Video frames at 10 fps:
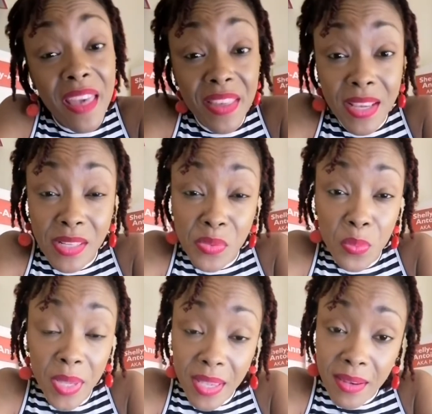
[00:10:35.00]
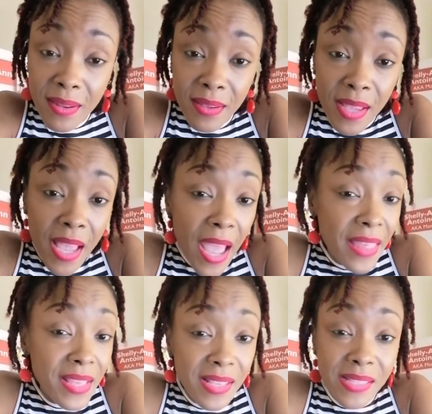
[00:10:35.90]
I think it is wicked.
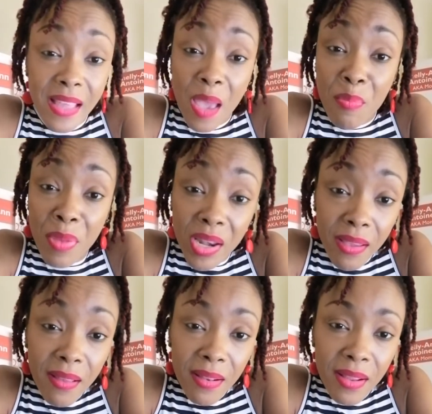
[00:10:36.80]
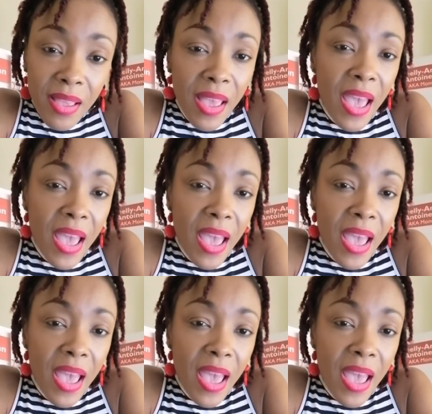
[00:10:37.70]
I think it's diabolical.